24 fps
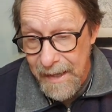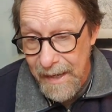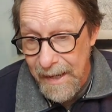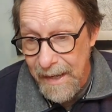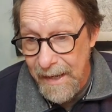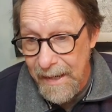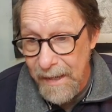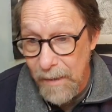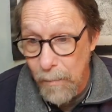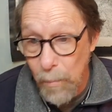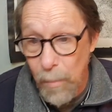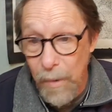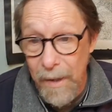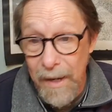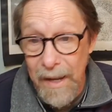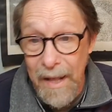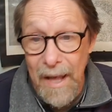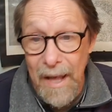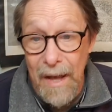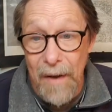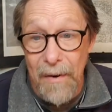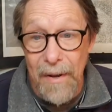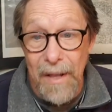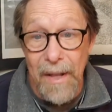and he went
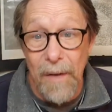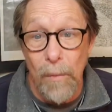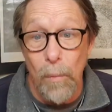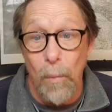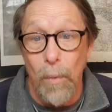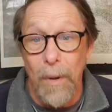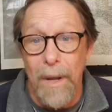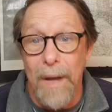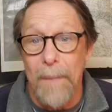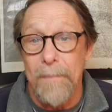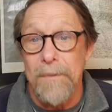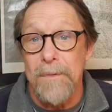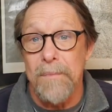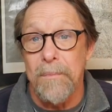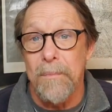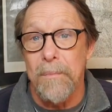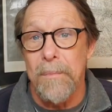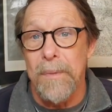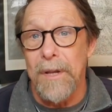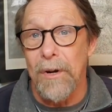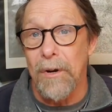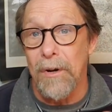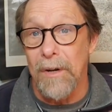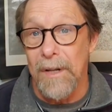out and wept
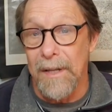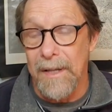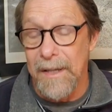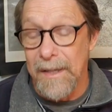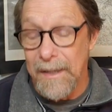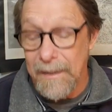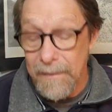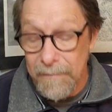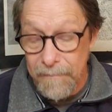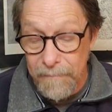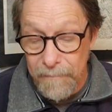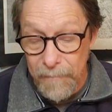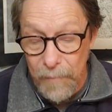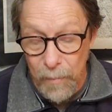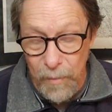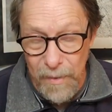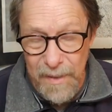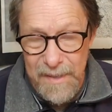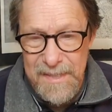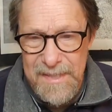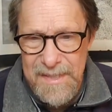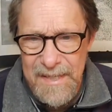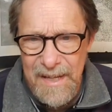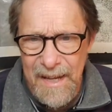bitterly. What
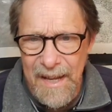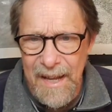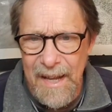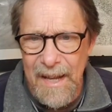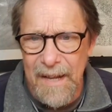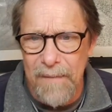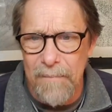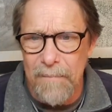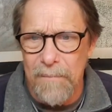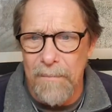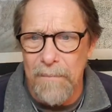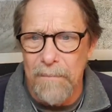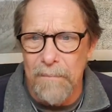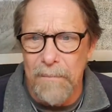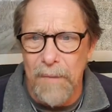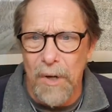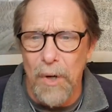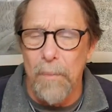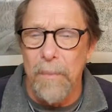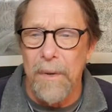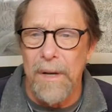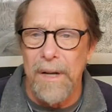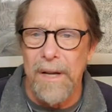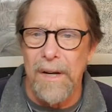a sad
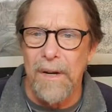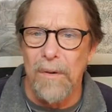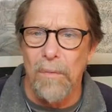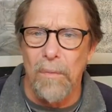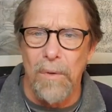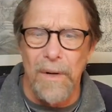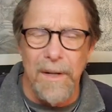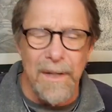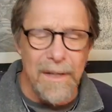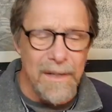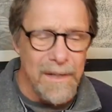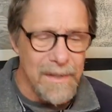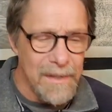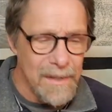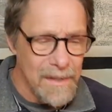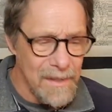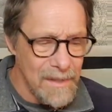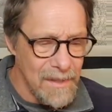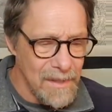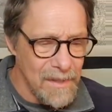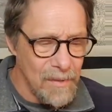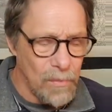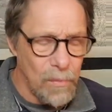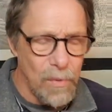moment here. What a
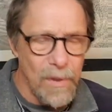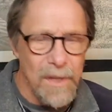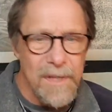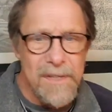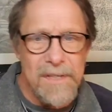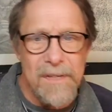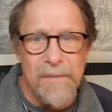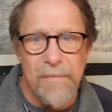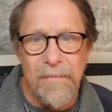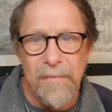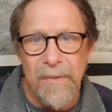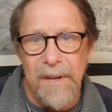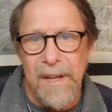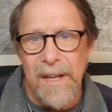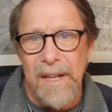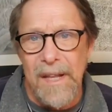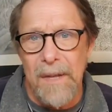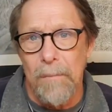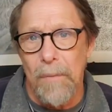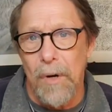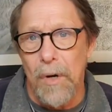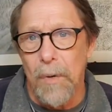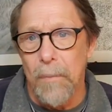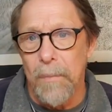what a
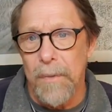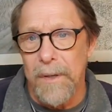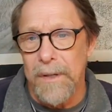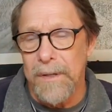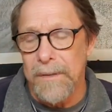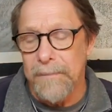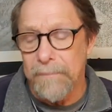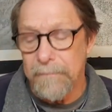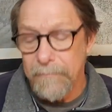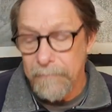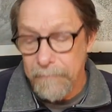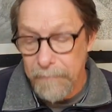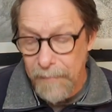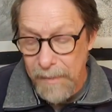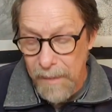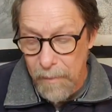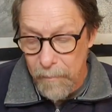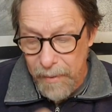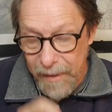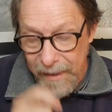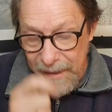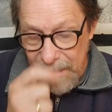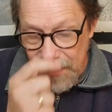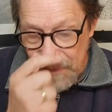defeating moment.
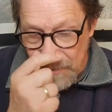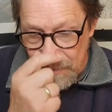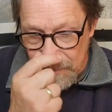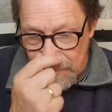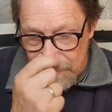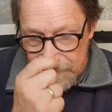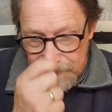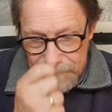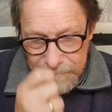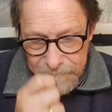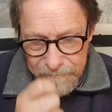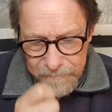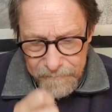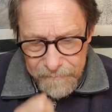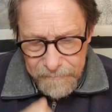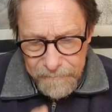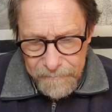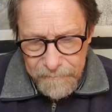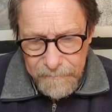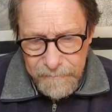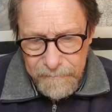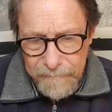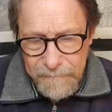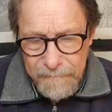Peter,
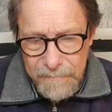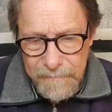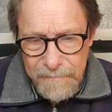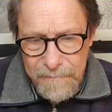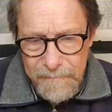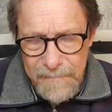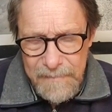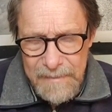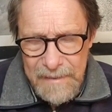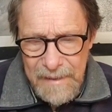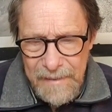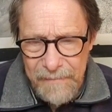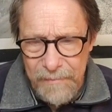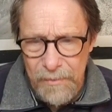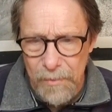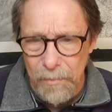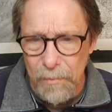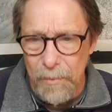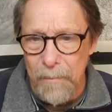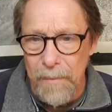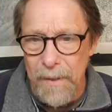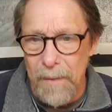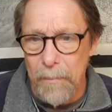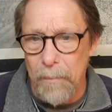if you'll
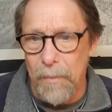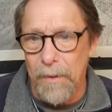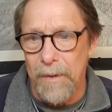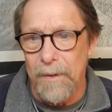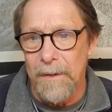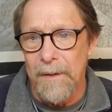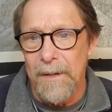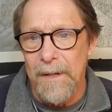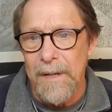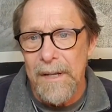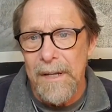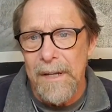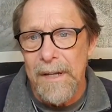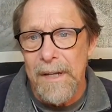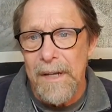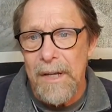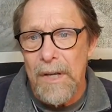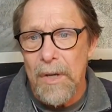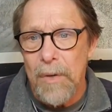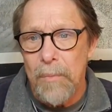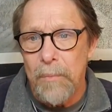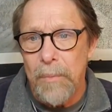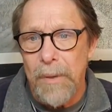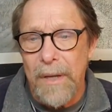remember,
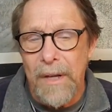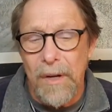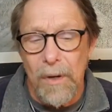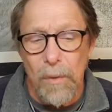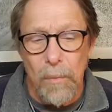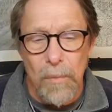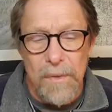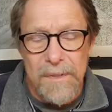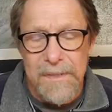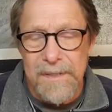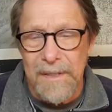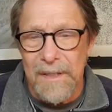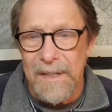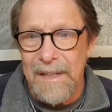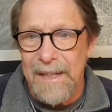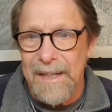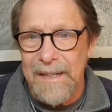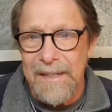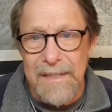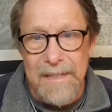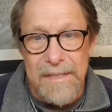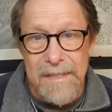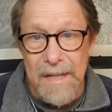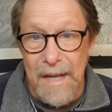Peter was the
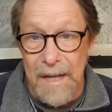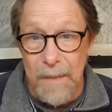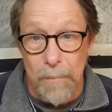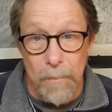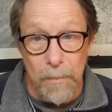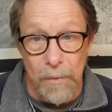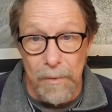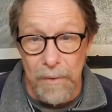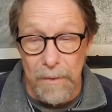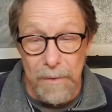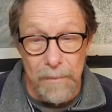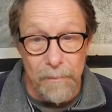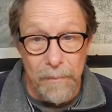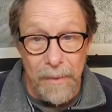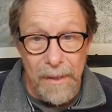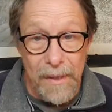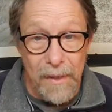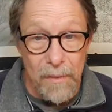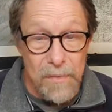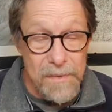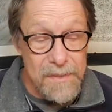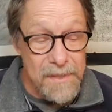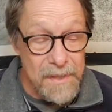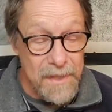lead disciple.
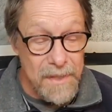Peter was